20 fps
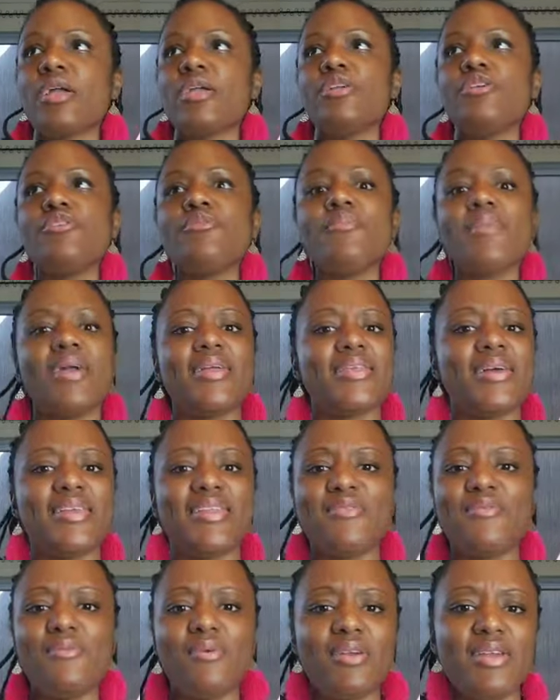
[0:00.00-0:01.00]
You may not
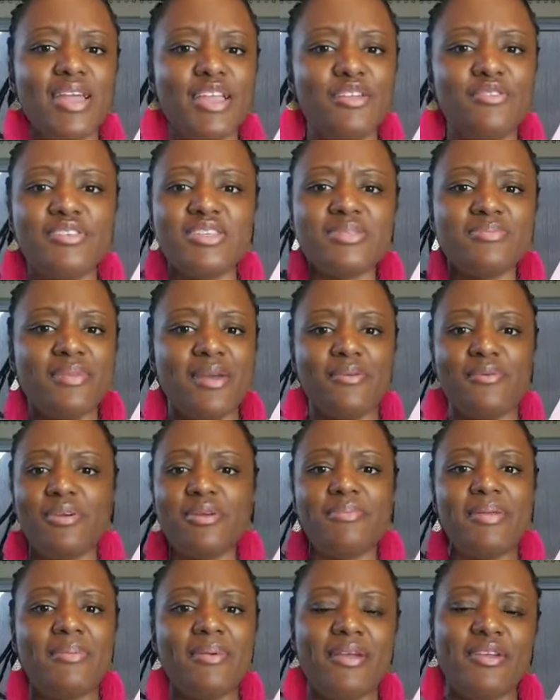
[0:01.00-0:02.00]
even want to date. You just might
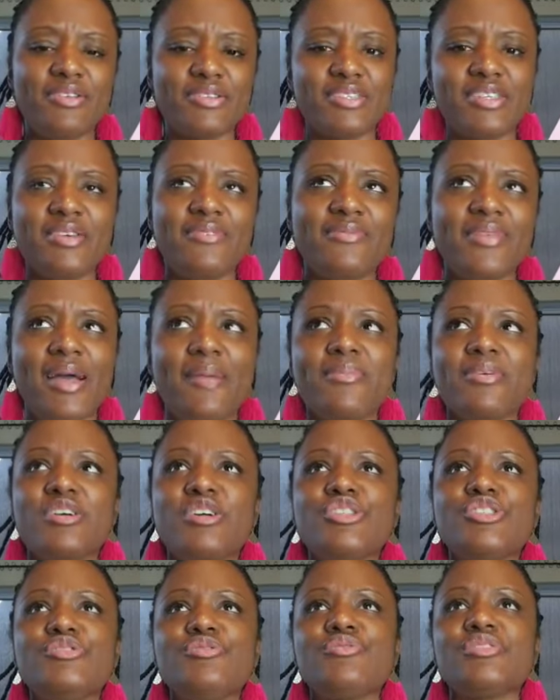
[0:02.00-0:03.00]
want to be by yourself, not
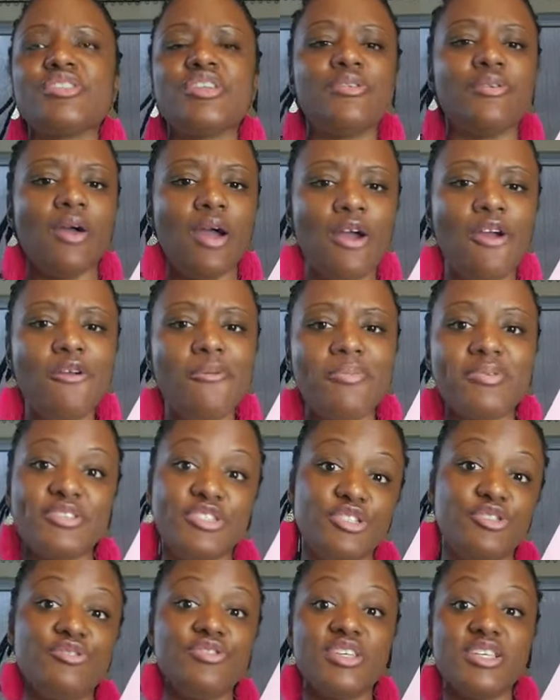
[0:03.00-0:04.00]
because you still hurt, but
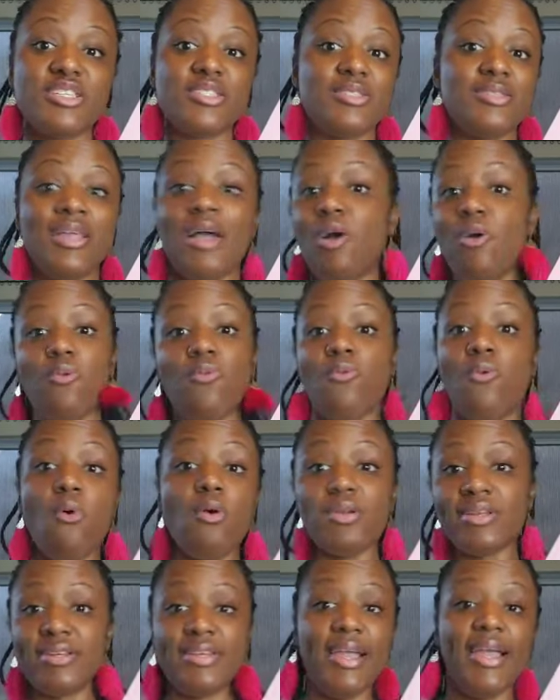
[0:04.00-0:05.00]
you just don't
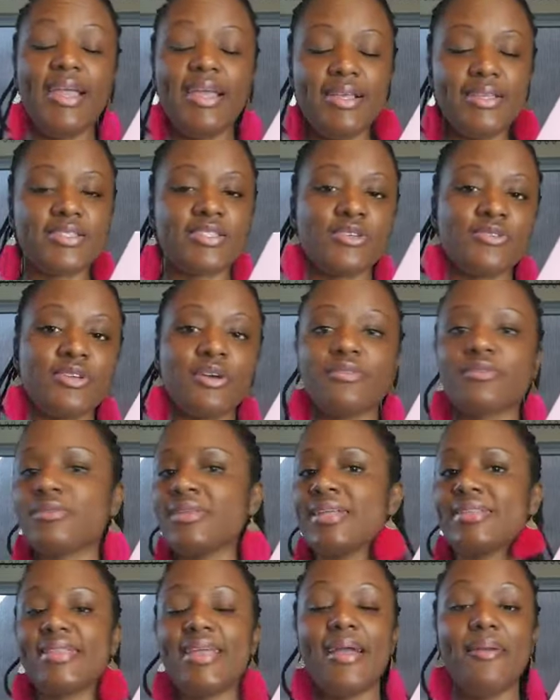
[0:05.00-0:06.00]
want to date. So don't
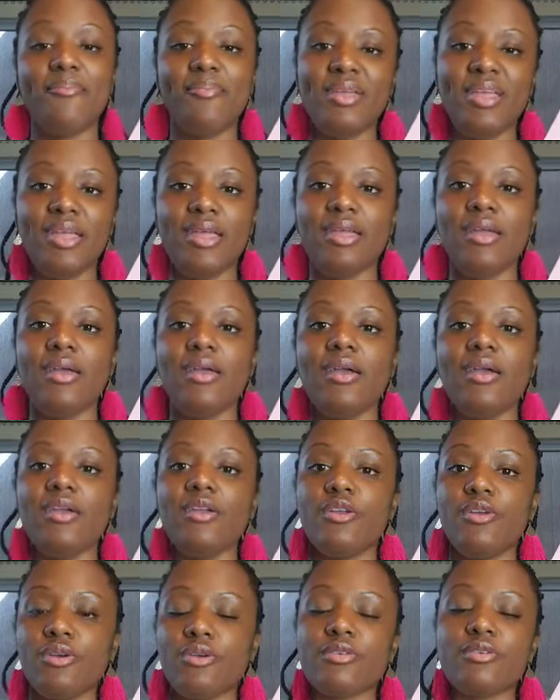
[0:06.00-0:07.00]
let that be
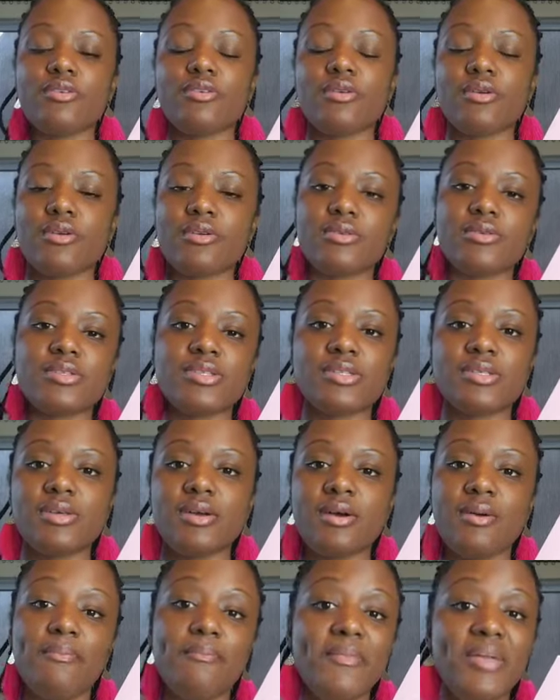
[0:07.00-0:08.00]
your
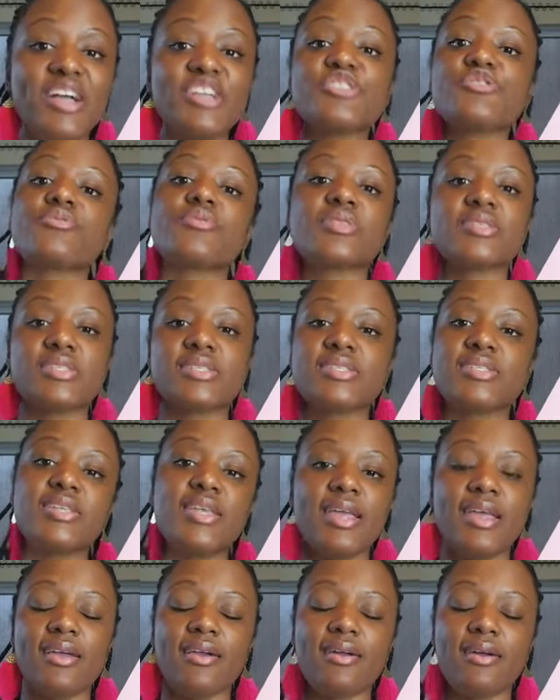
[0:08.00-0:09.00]
uh, measuring
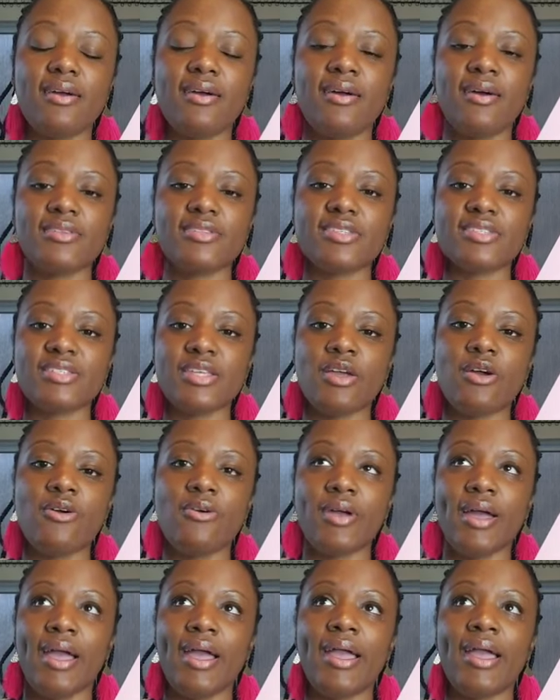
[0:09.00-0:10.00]
stick uh, to say,
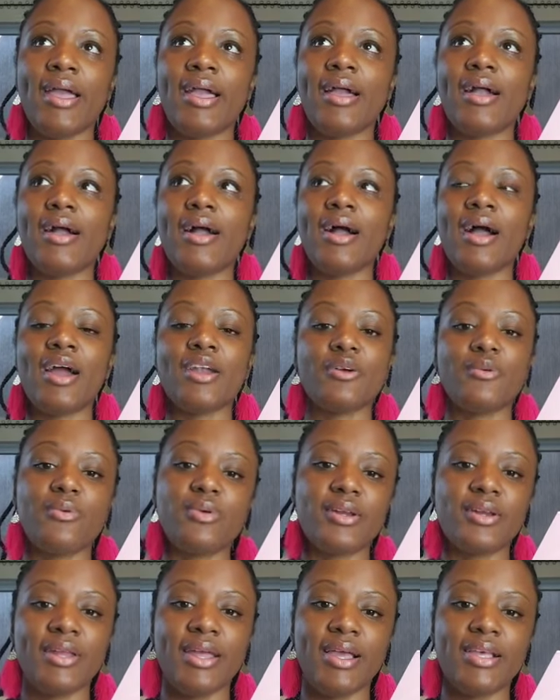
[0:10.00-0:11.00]
okay, I don't
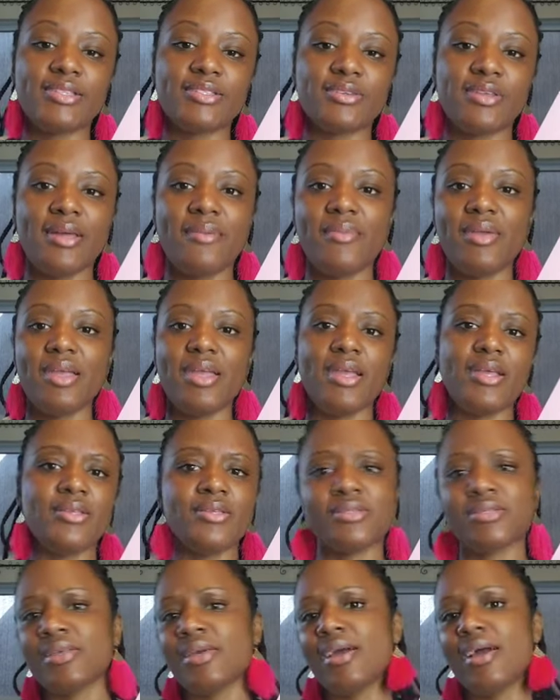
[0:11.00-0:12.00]
want to date, so that
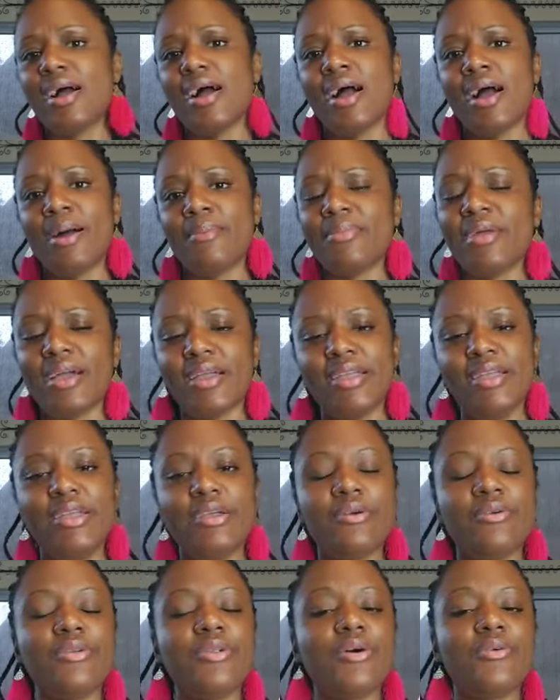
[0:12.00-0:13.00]
means I'm not
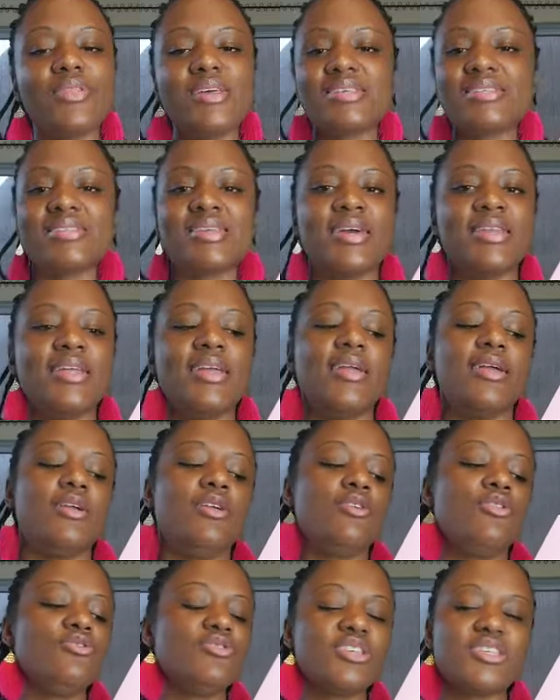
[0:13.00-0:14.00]
healed. No, that's not
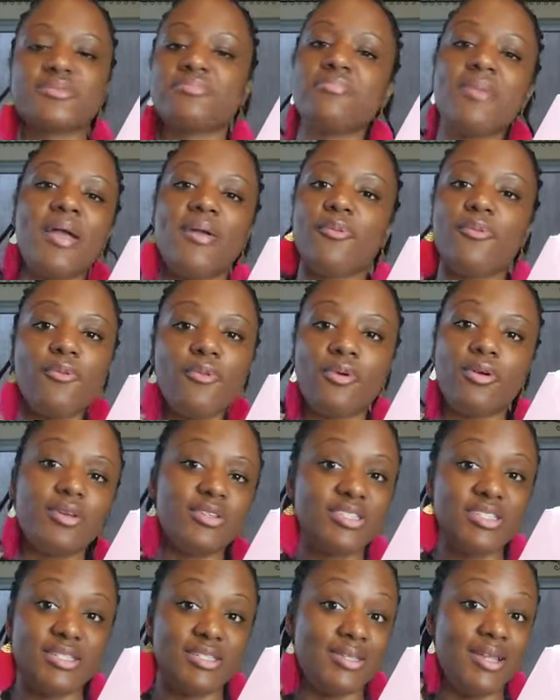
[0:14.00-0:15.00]
it. You just may
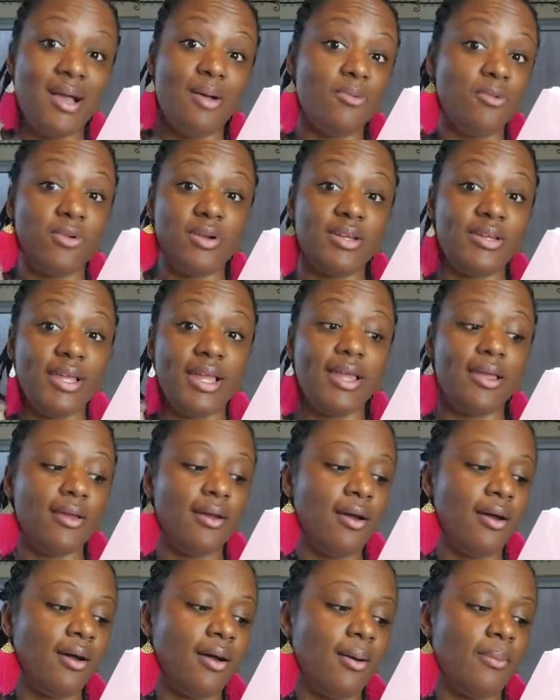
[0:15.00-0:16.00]
want to just not want to date,
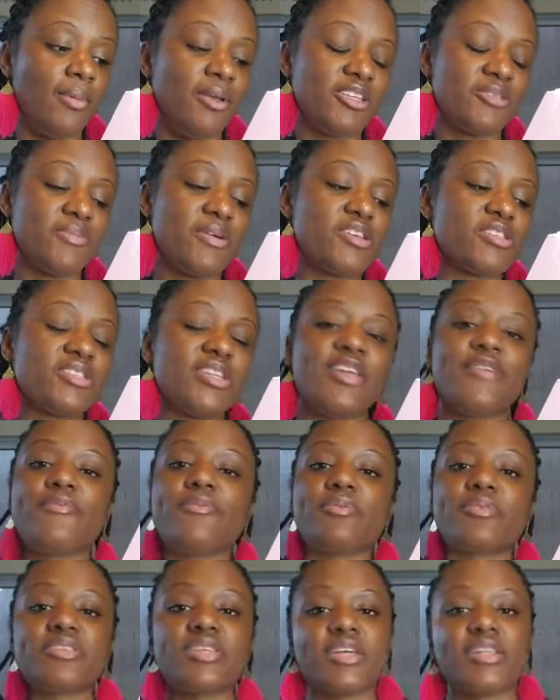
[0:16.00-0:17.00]
um, especially
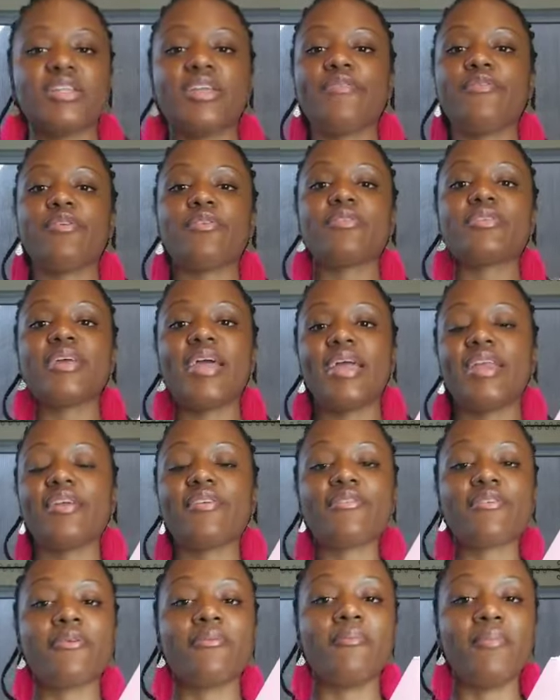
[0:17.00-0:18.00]
if, particularly if you're
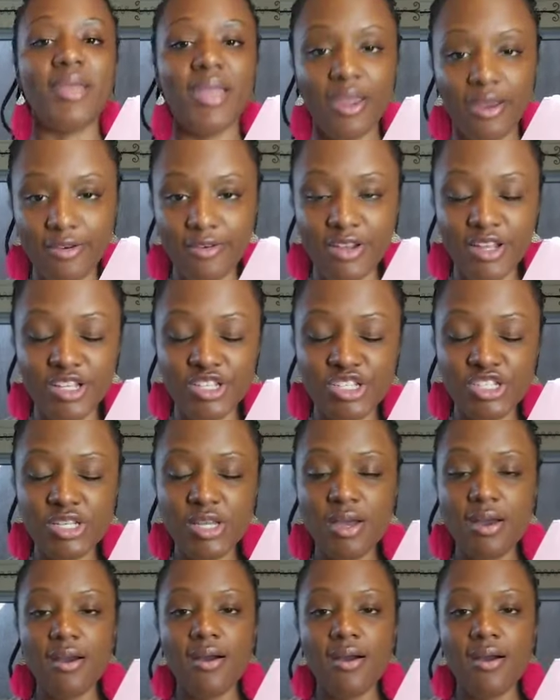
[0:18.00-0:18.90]
dating for marriage.